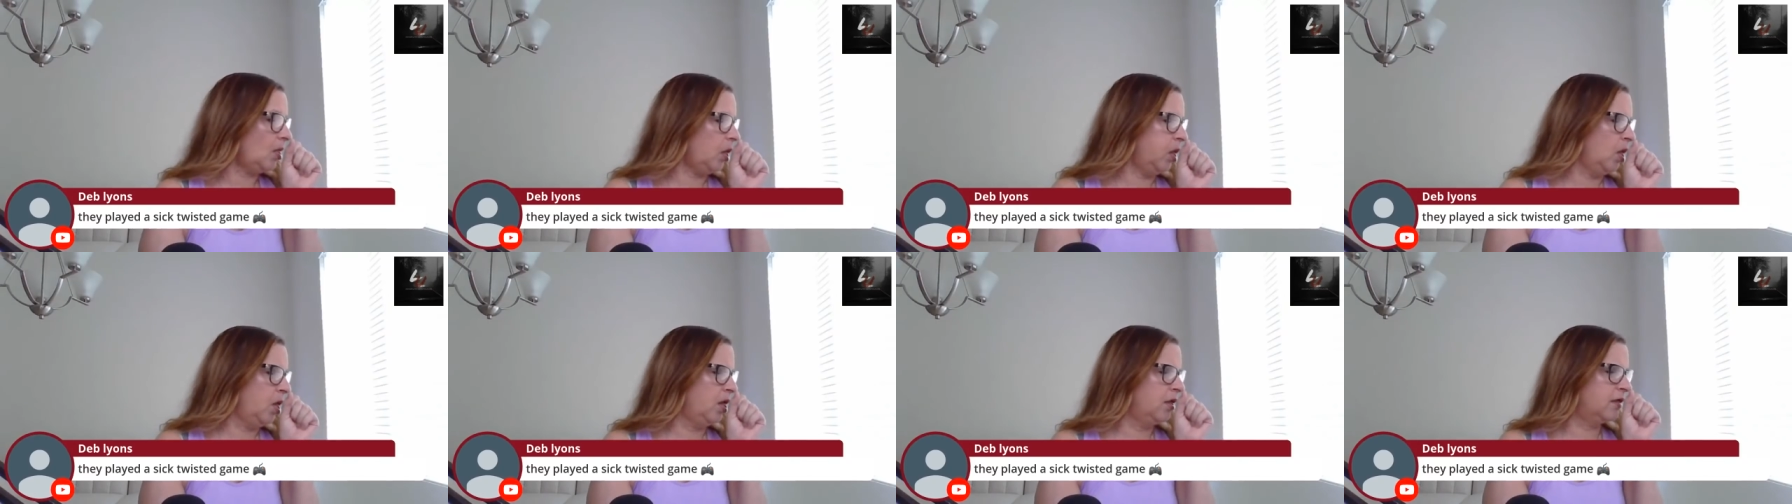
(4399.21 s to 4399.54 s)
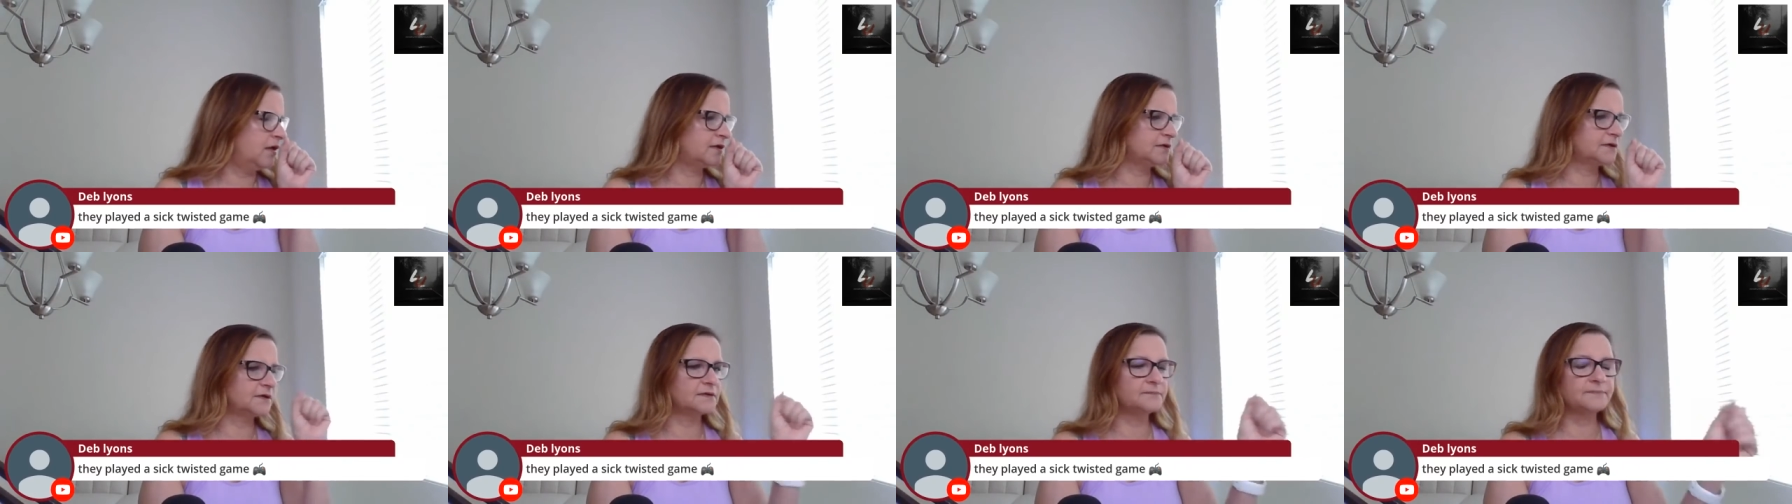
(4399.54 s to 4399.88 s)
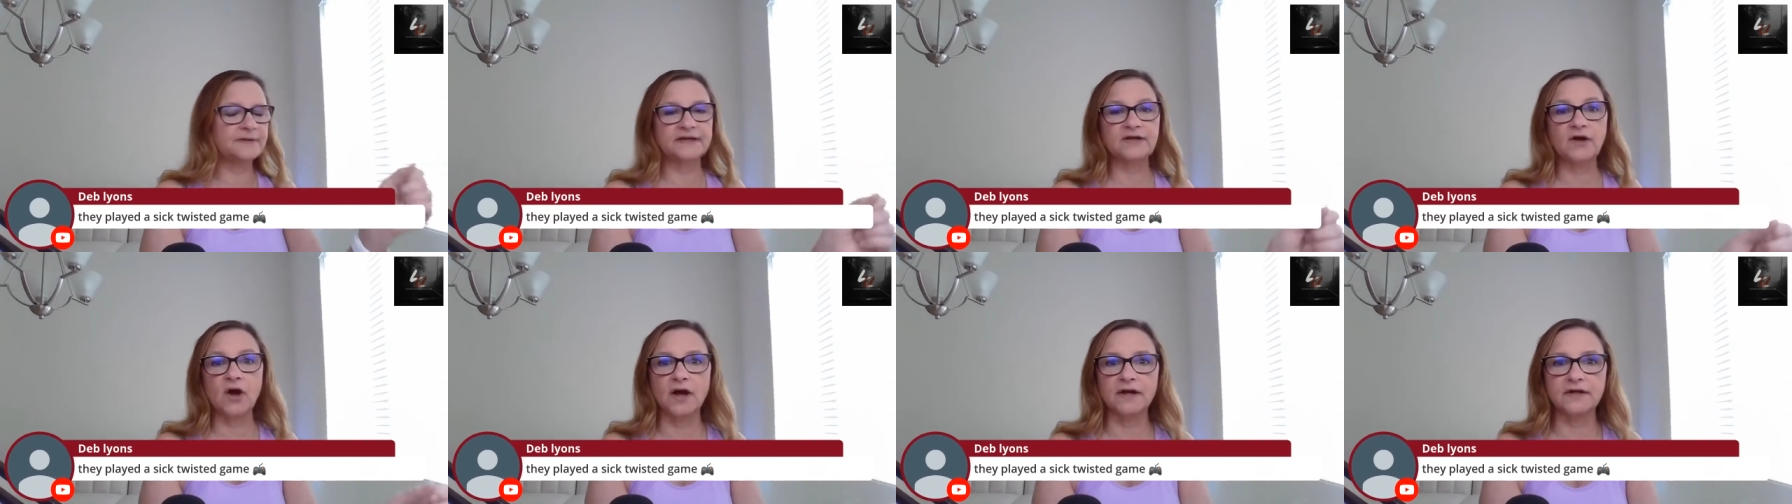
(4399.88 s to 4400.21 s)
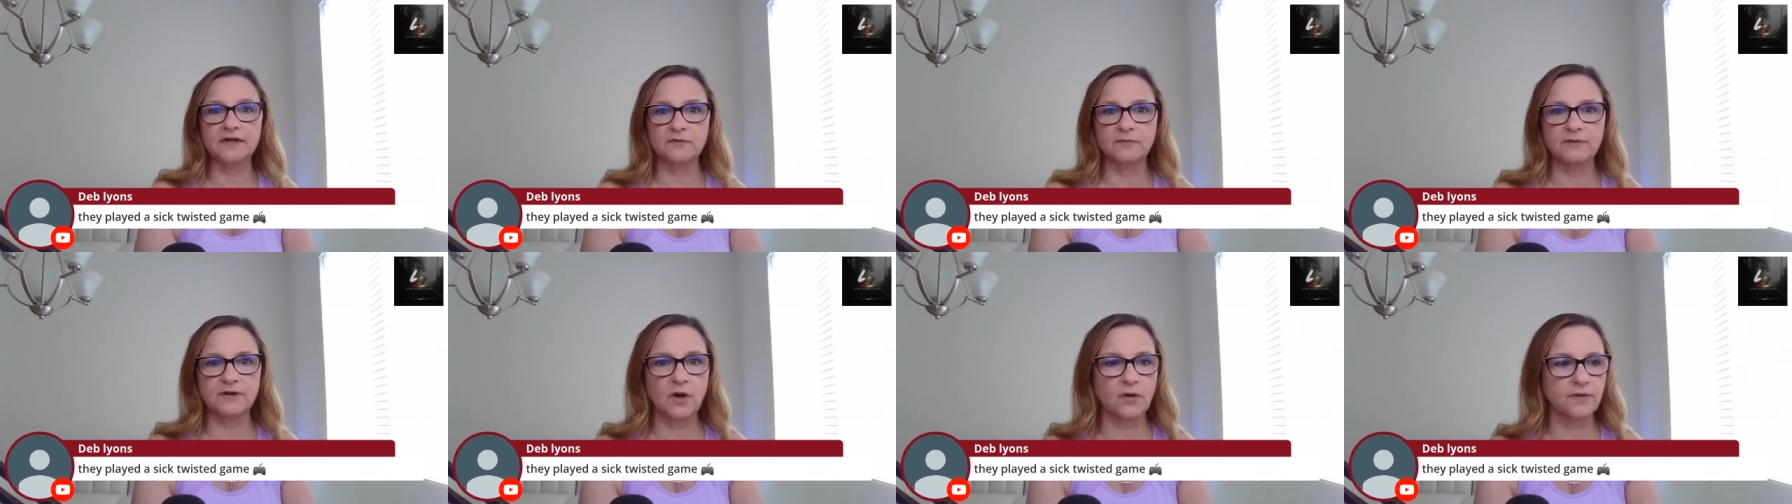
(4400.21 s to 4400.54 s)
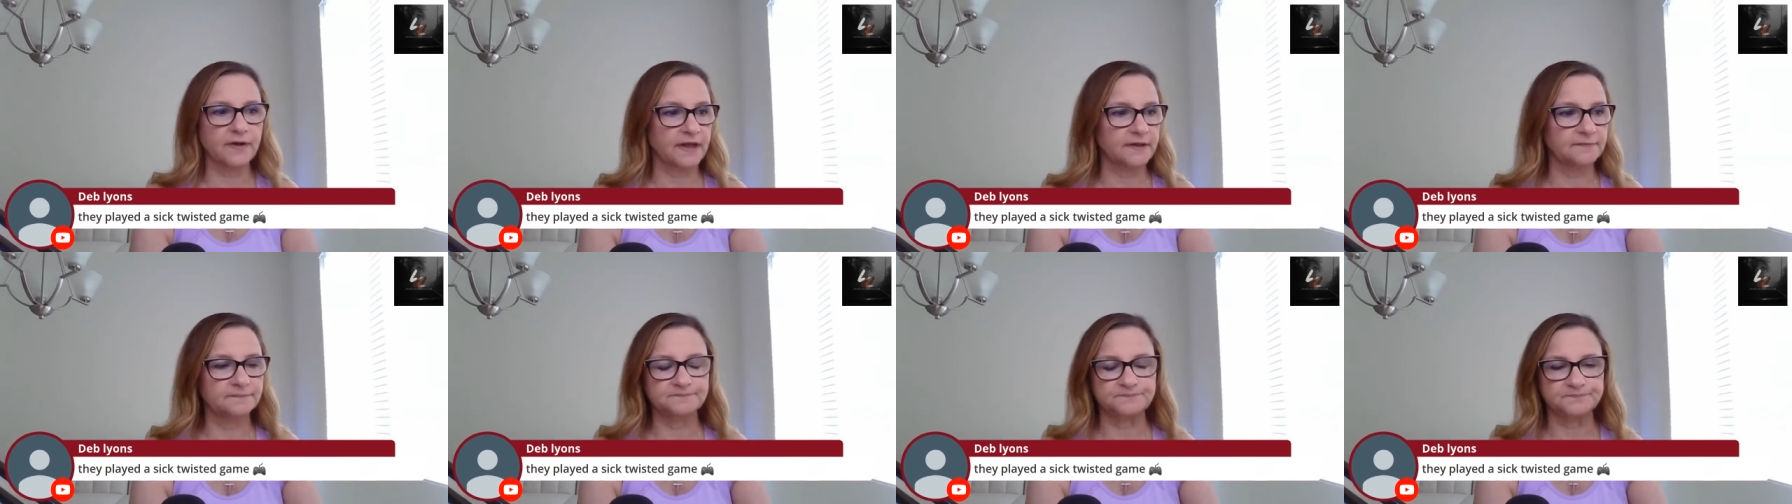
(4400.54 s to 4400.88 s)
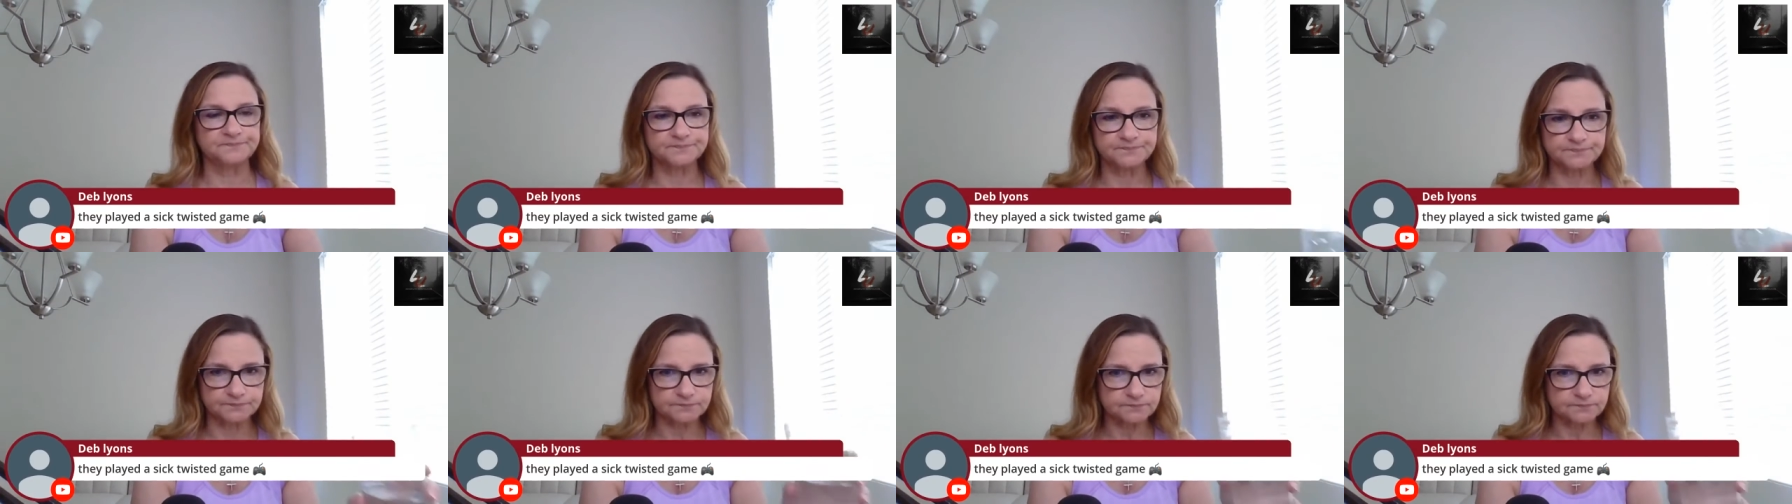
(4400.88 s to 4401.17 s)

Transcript: oh my God, here we go again.